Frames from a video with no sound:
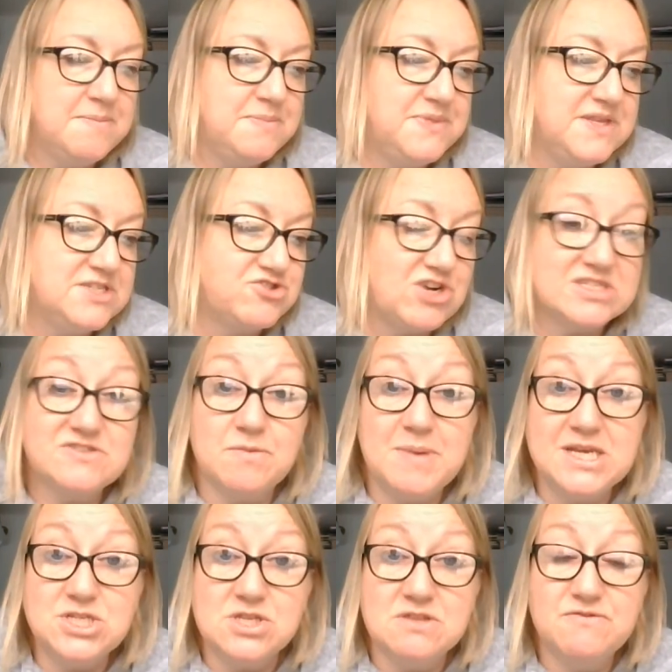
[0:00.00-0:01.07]
this
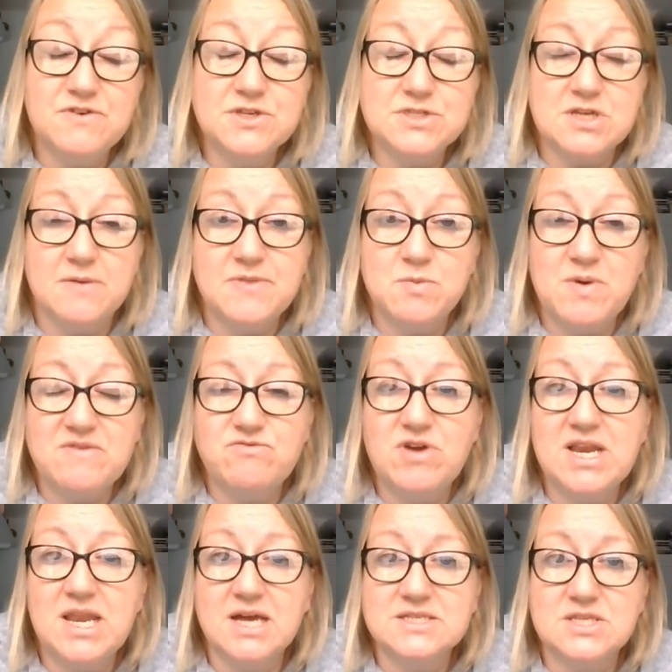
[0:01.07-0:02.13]
transformation, the first time that we've
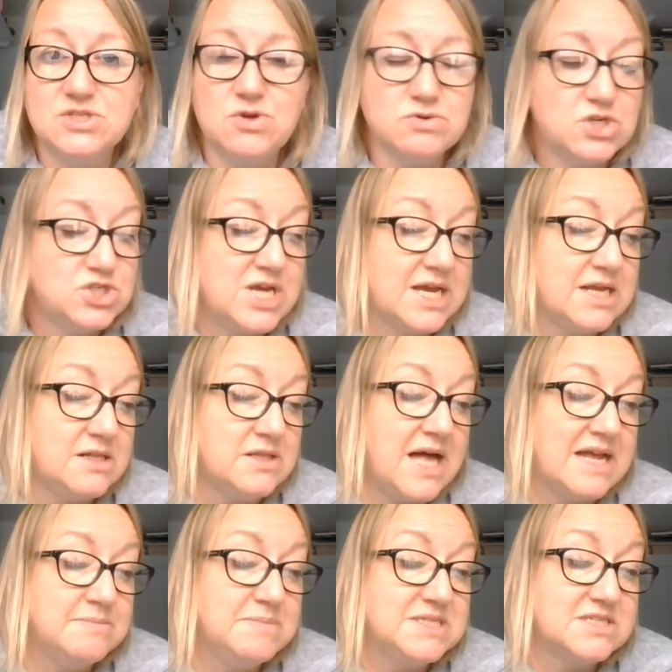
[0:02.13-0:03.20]
realised that Dr. Jekyll
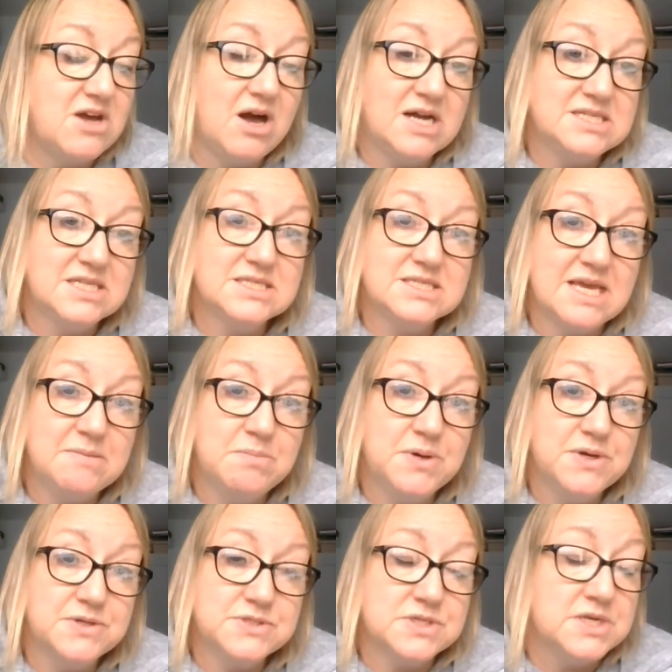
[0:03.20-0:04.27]
and Mr. Hyde are the same
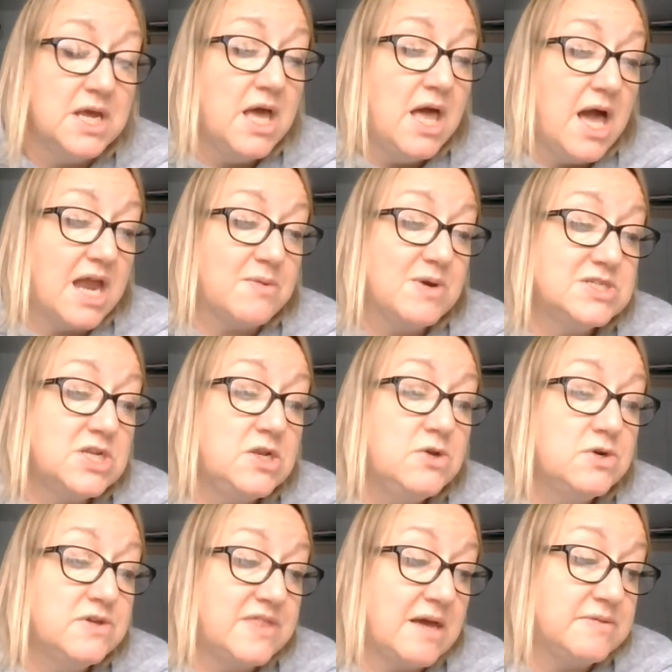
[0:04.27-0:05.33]
person. And I want you to
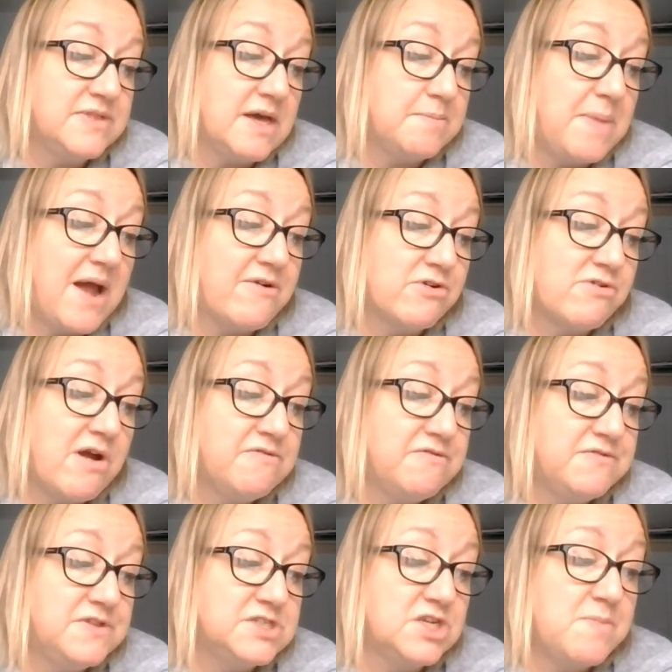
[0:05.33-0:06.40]
look at that paragraph,
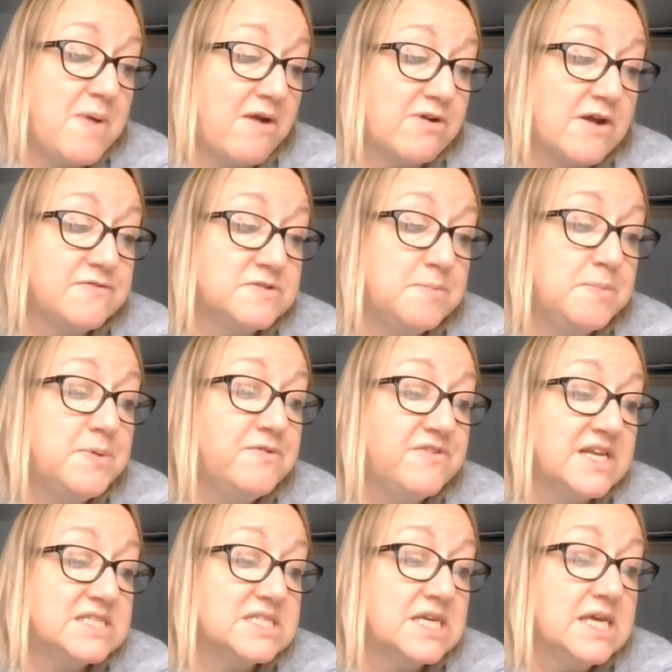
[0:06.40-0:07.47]
the two paragraphs above
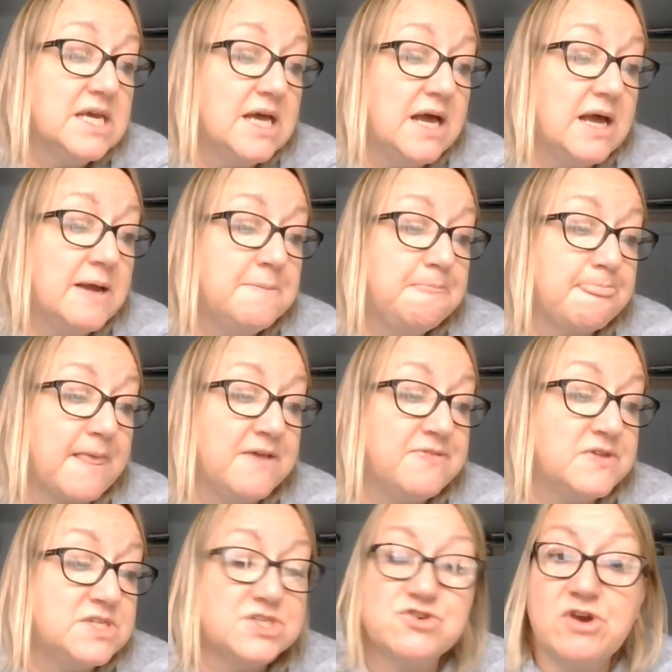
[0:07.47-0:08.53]
it, at
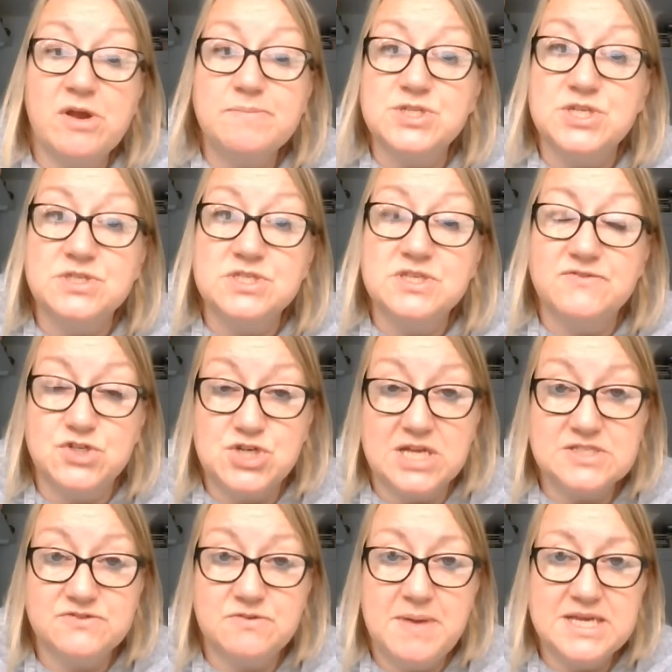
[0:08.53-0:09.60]
the descriptions of the
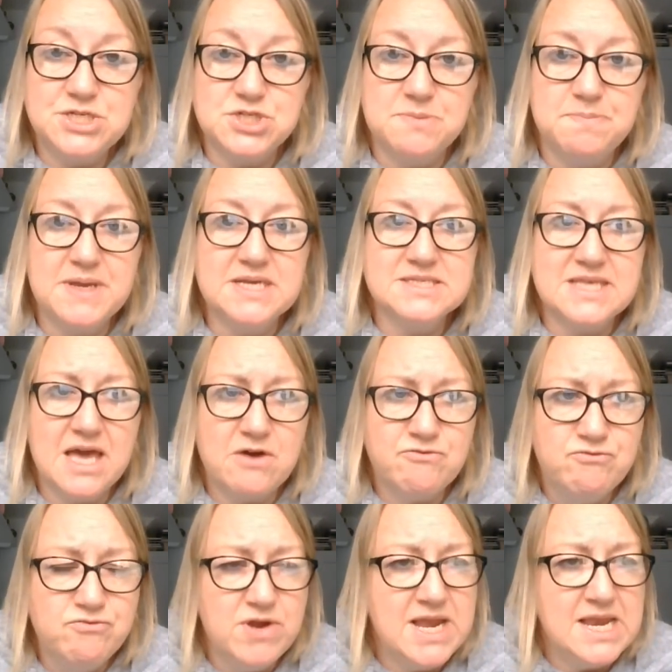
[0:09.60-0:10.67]
transformation because they are
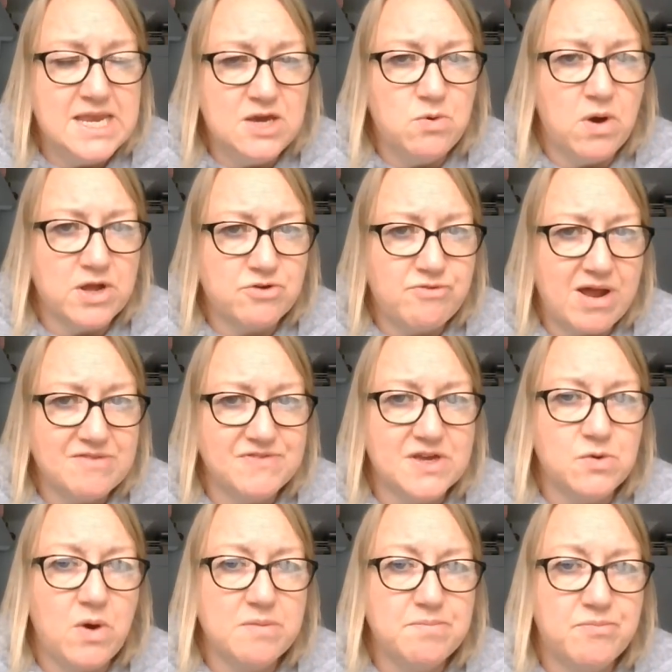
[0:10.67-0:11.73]
really quite graphic,
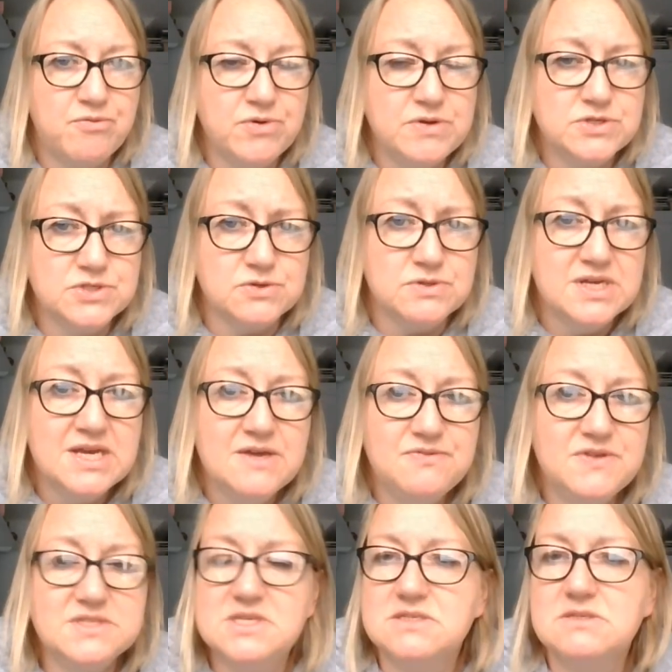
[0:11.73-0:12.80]
quite brutal.
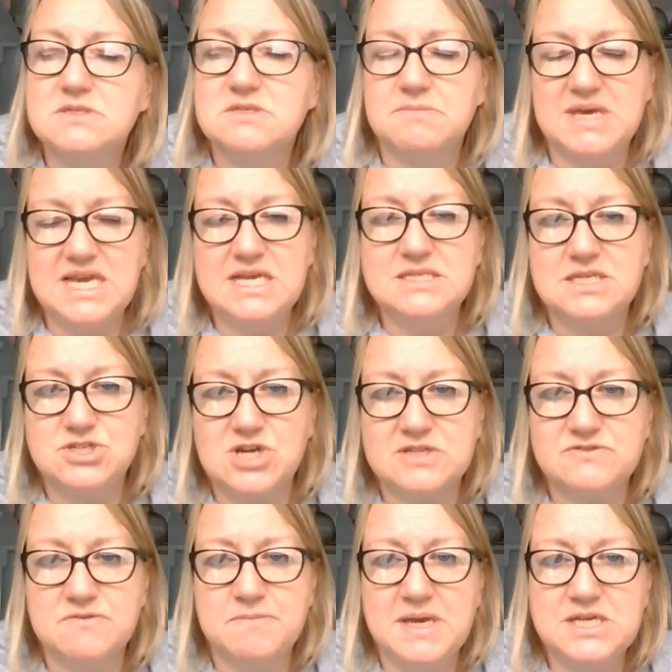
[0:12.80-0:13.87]
This isn't some easy
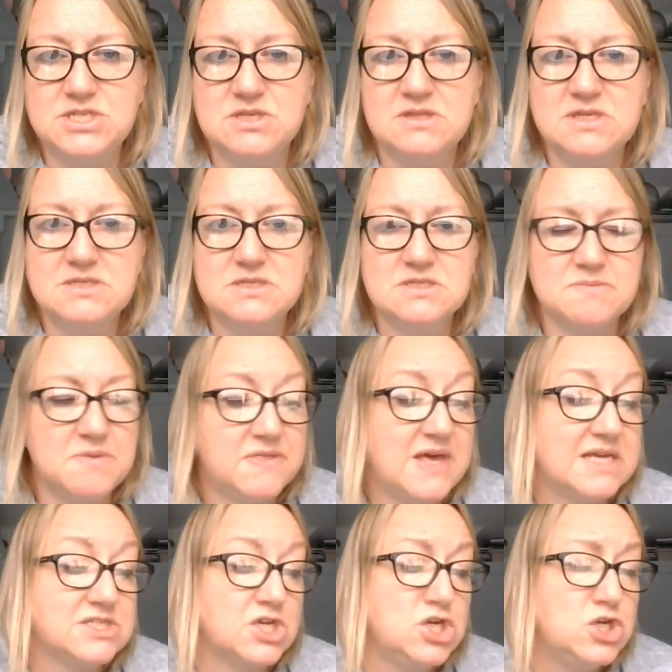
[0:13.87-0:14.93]
transformation. This is something that
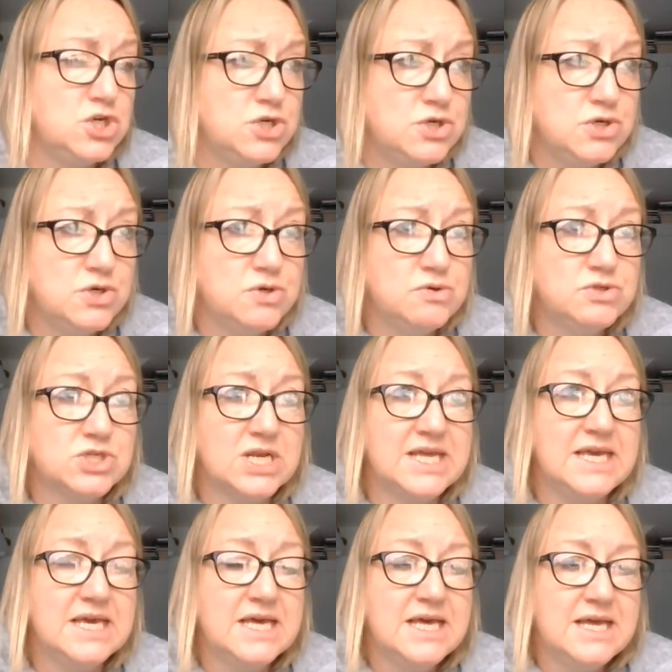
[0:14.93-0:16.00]
has a
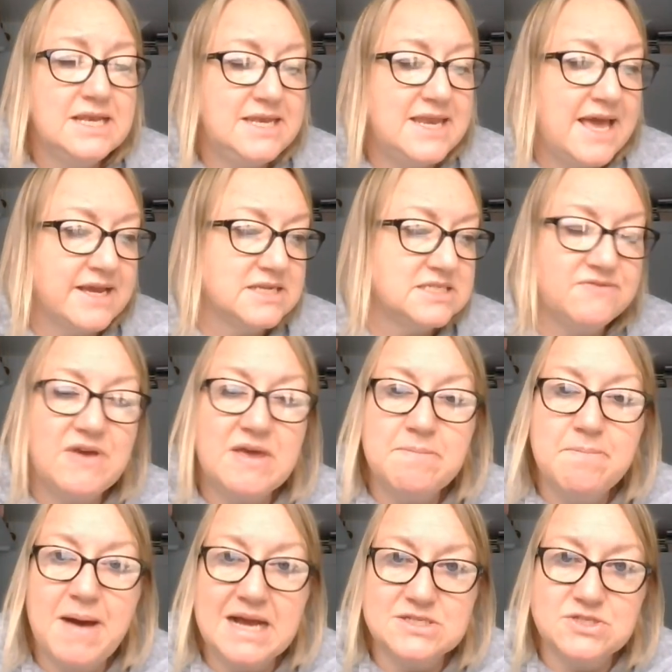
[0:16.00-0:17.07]
hugely negative
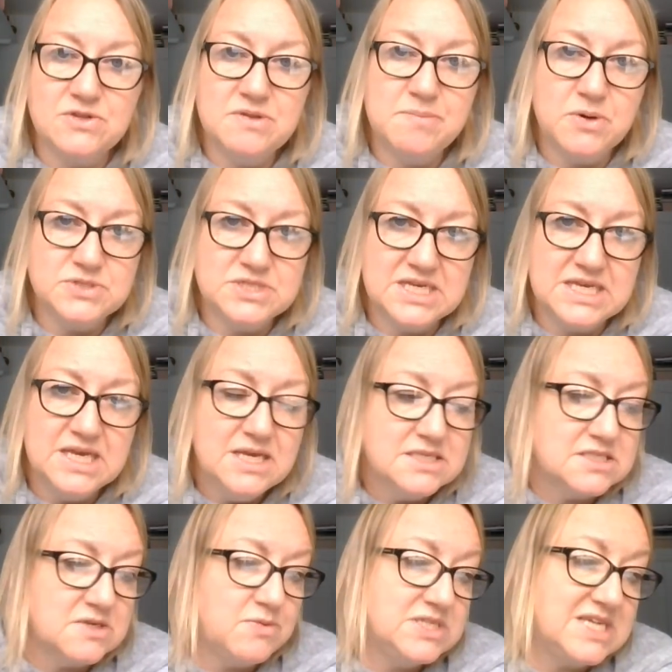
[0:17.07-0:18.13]
impact on the body.
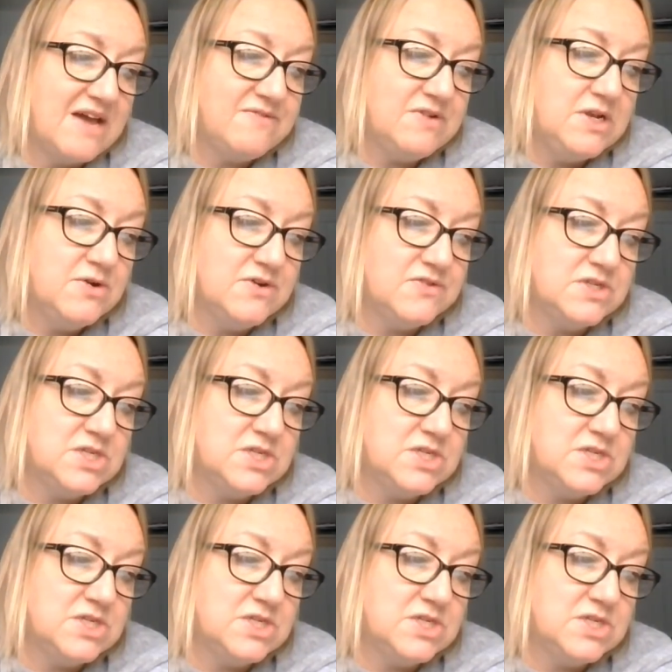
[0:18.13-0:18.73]
So I want you to have a look at the